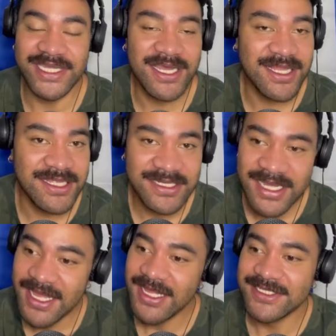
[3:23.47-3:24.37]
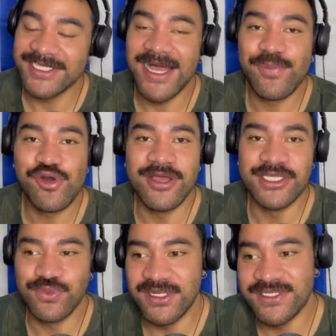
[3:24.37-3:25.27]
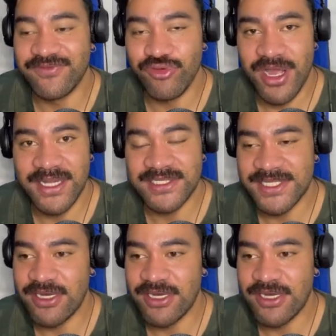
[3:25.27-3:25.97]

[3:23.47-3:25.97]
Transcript: England, Samoa, as well as France.